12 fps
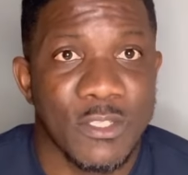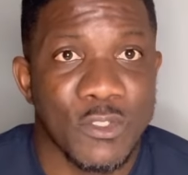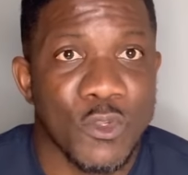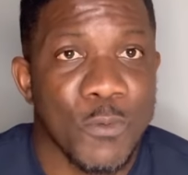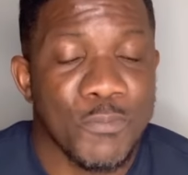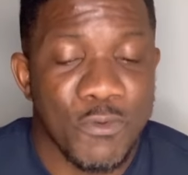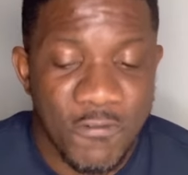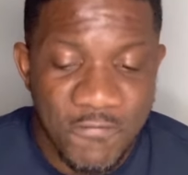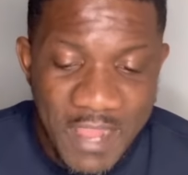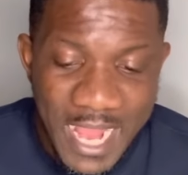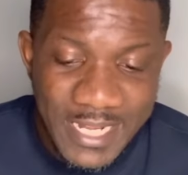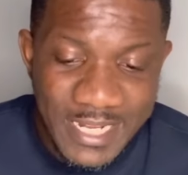to
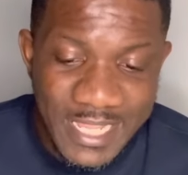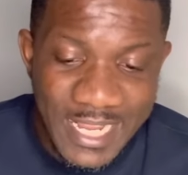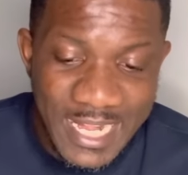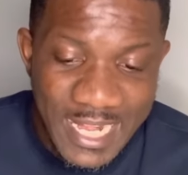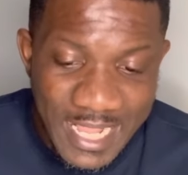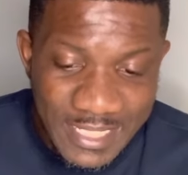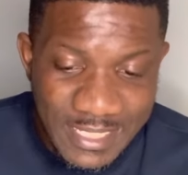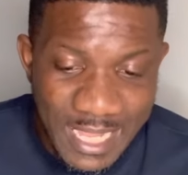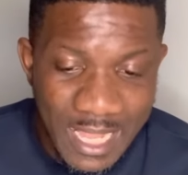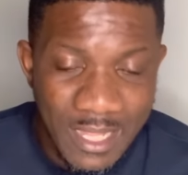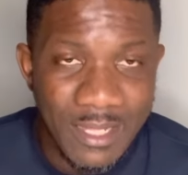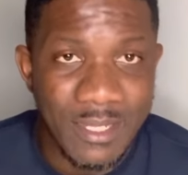provide a
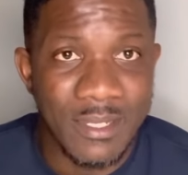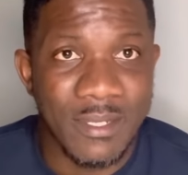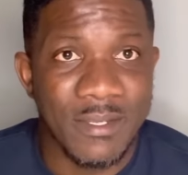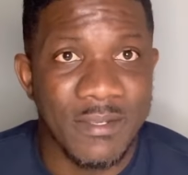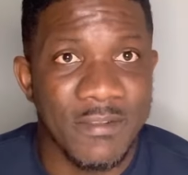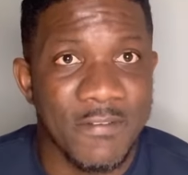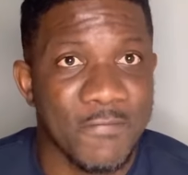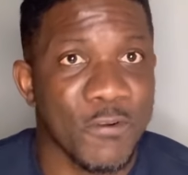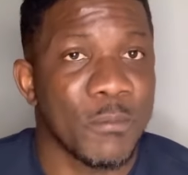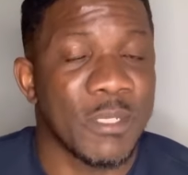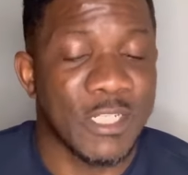letter from a